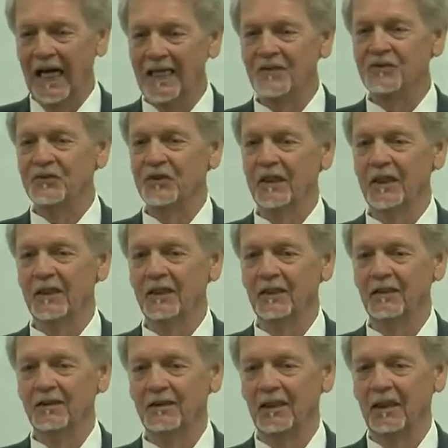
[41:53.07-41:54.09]
I
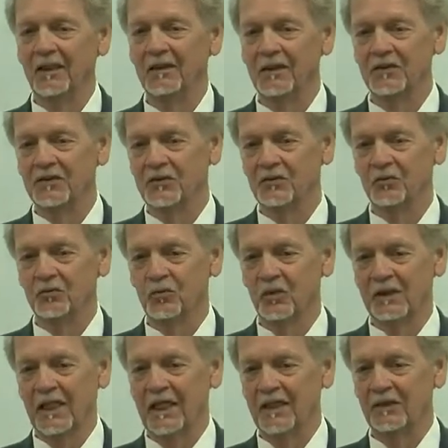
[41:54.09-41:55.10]
say, and this is
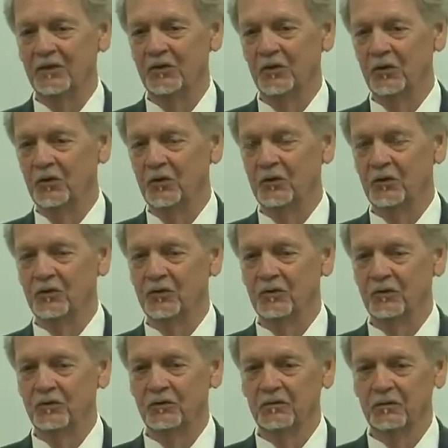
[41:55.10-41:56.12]
what I use
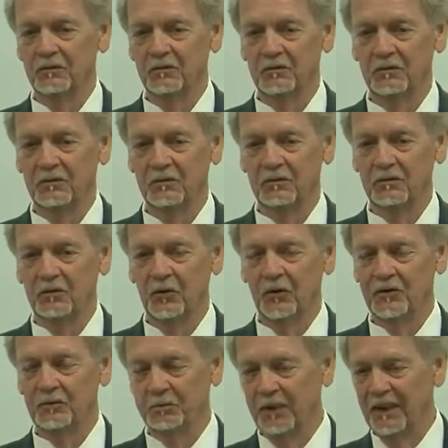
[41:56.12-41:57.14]
to
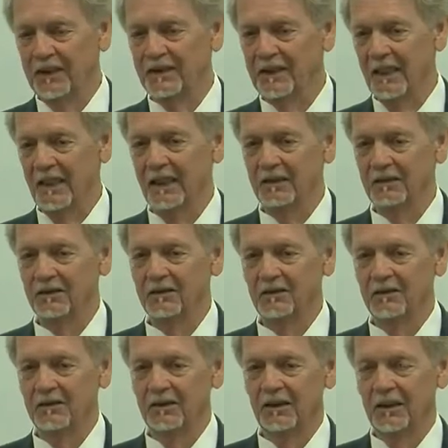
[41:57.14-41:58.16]
explain that
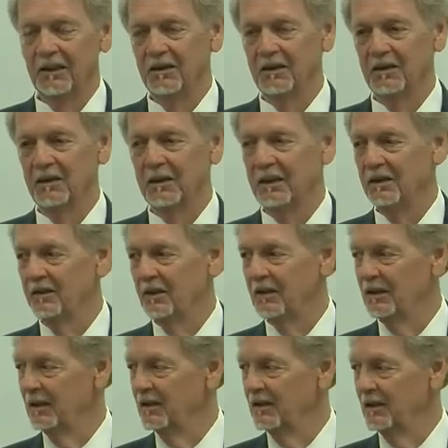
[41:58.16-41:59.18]
in, in, the,
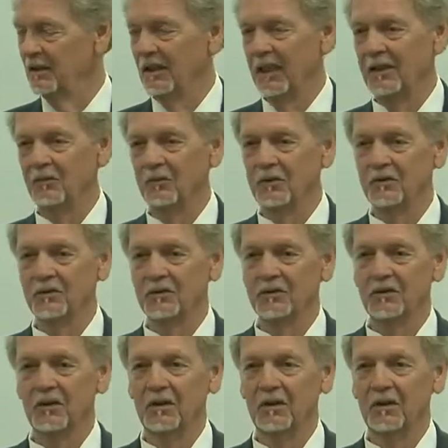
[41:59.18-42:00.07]
in the language.